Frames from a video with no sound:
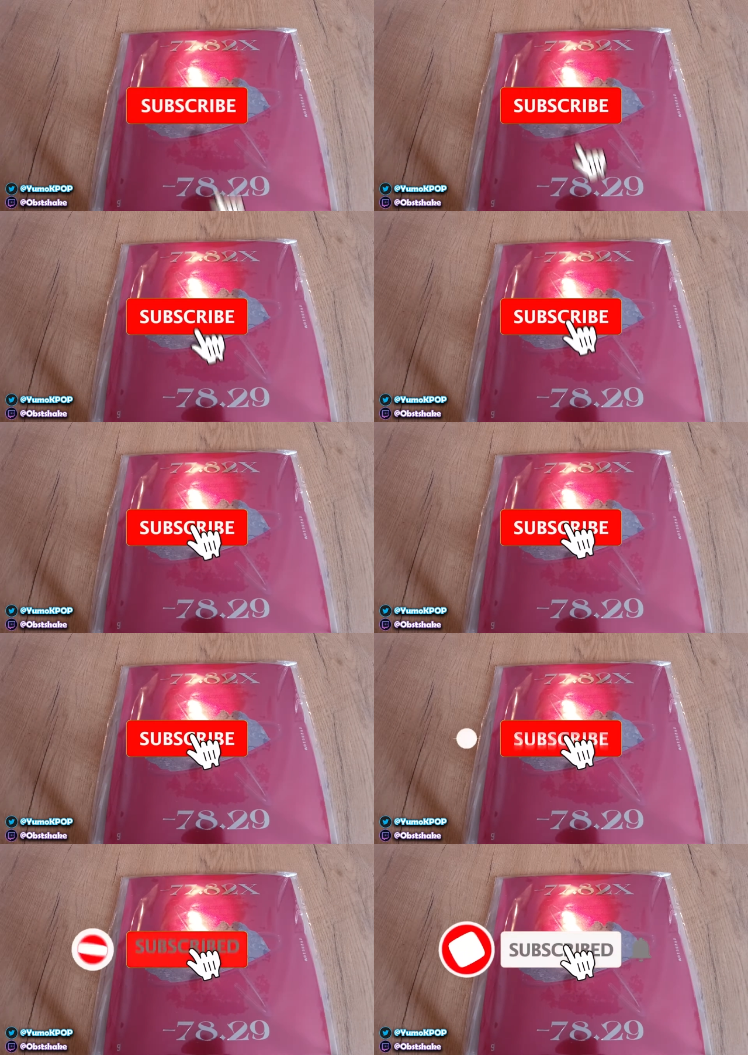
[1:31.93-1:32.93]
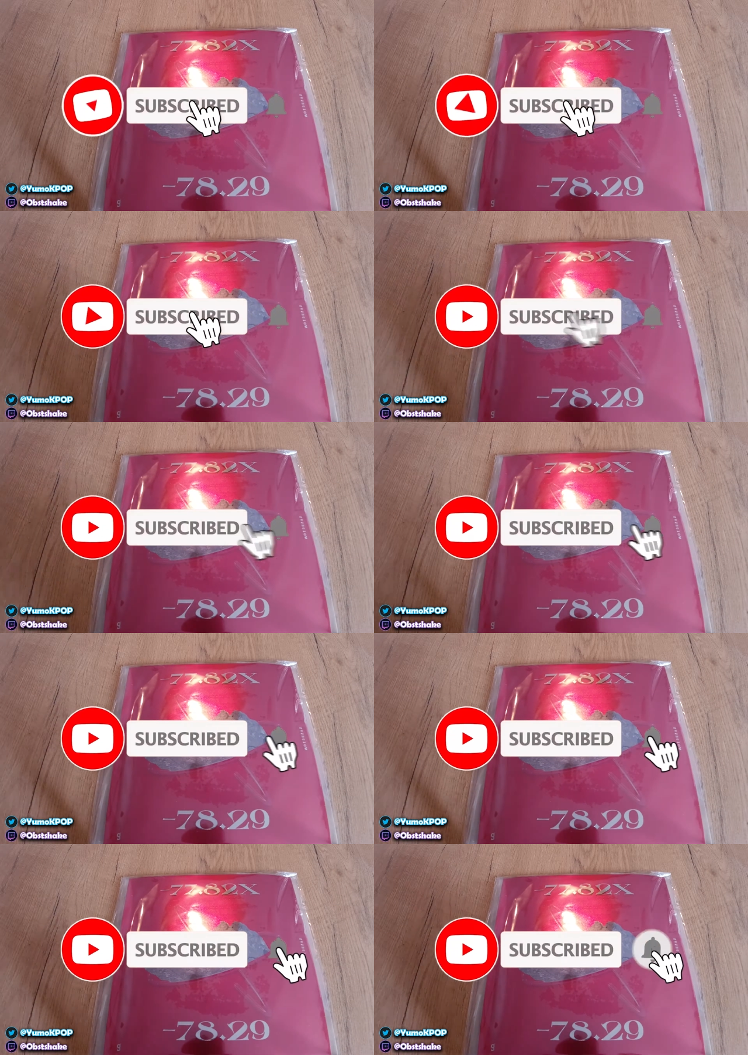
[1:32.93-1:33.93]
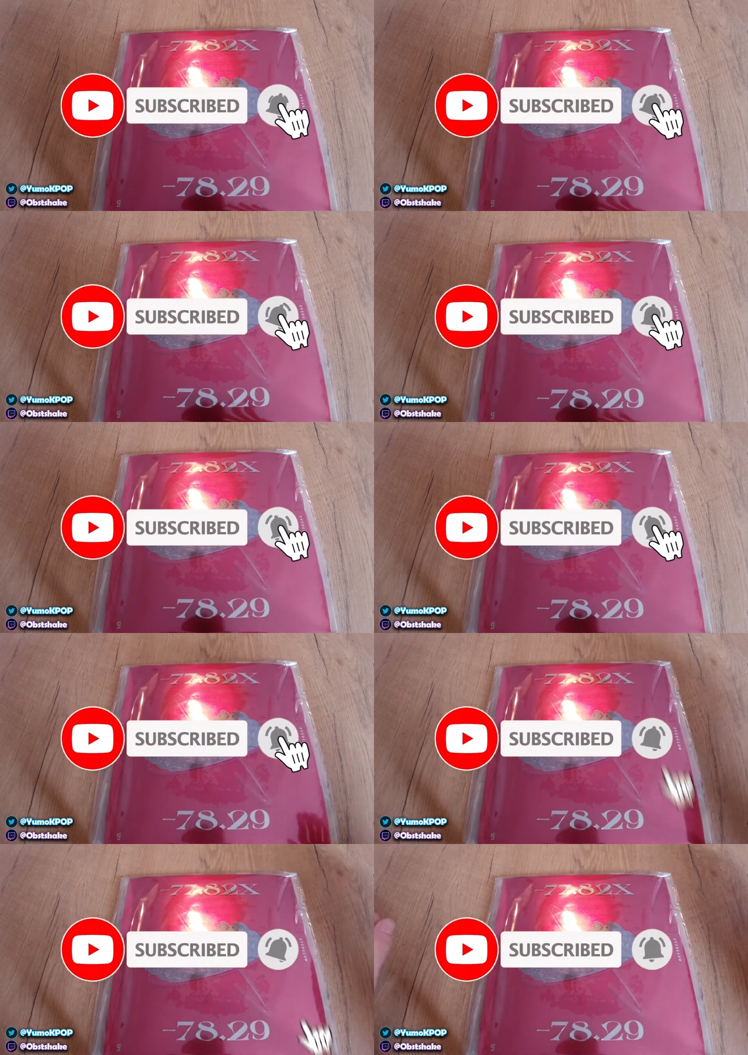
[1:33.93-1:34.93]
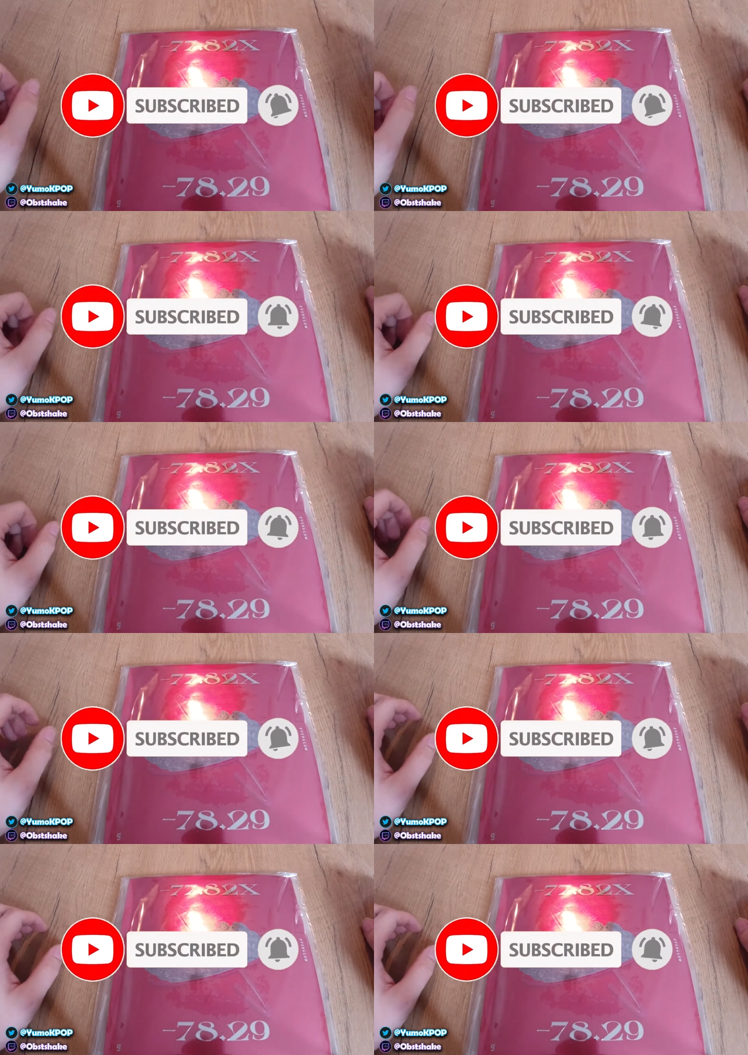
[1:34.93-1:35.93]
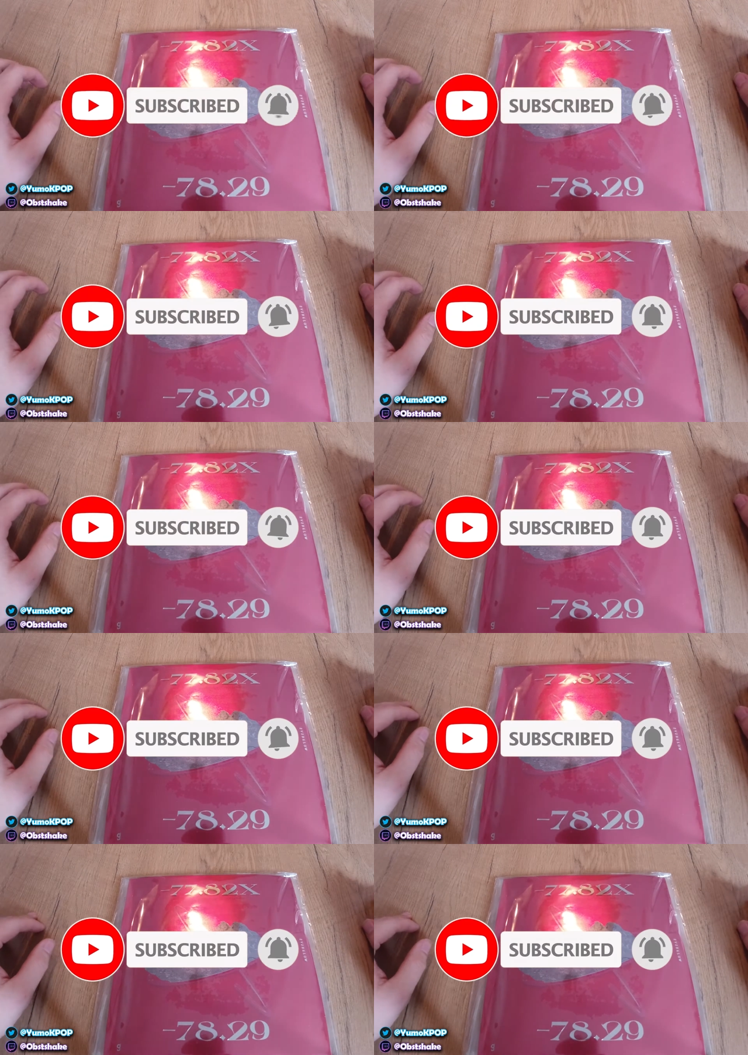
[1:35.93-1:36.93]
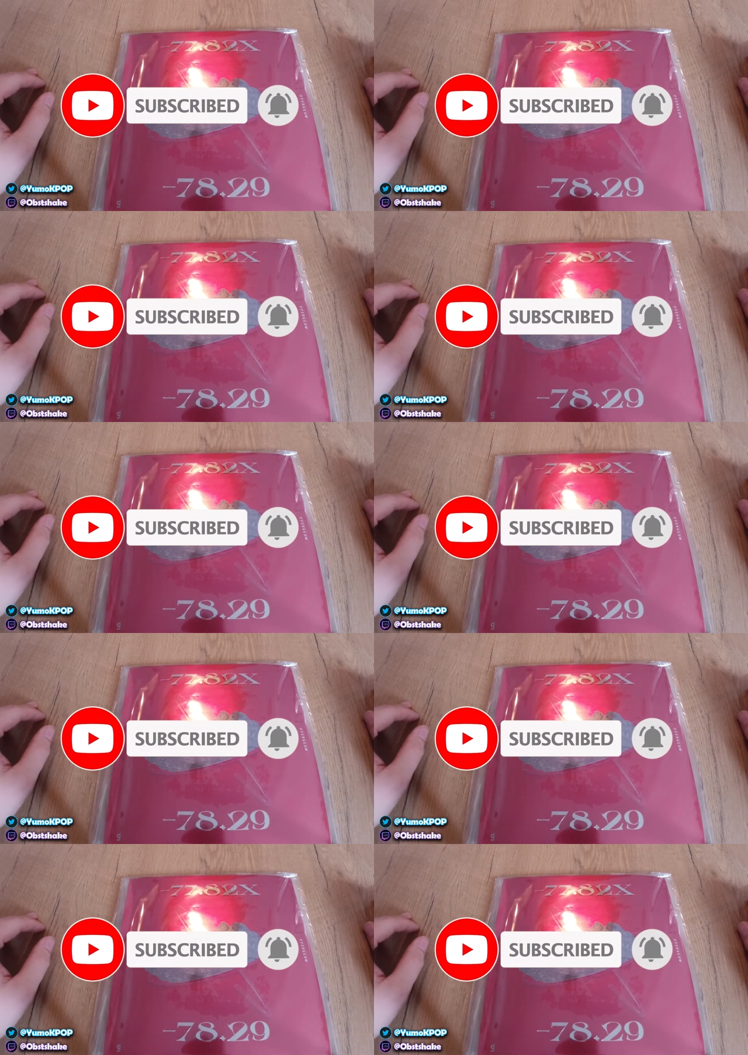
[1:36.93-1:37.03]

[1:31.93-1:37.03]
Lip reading: [unreadable: no face in view]